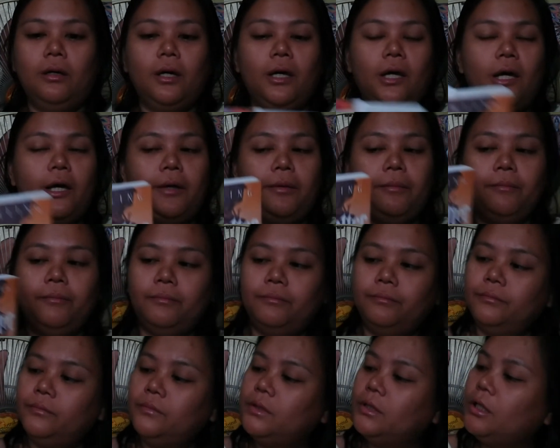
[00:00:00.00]

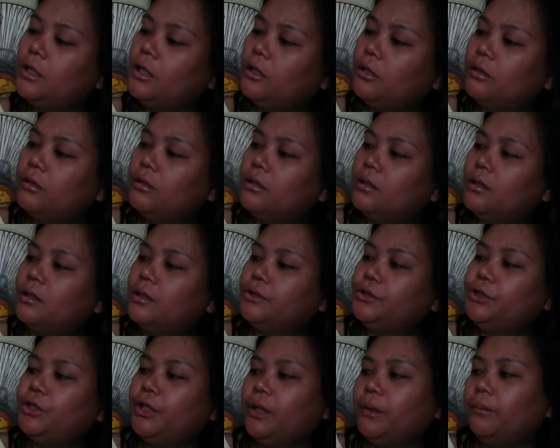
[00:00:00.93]
I'm in
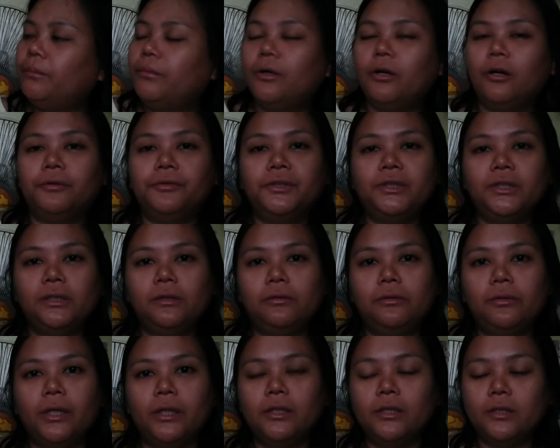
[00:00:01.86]
the Chamber of
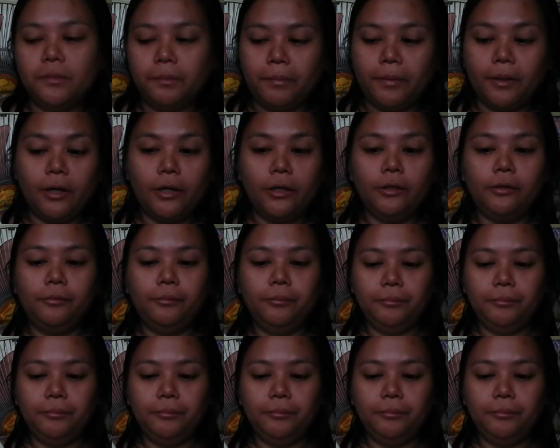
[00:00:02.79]
Secrets part.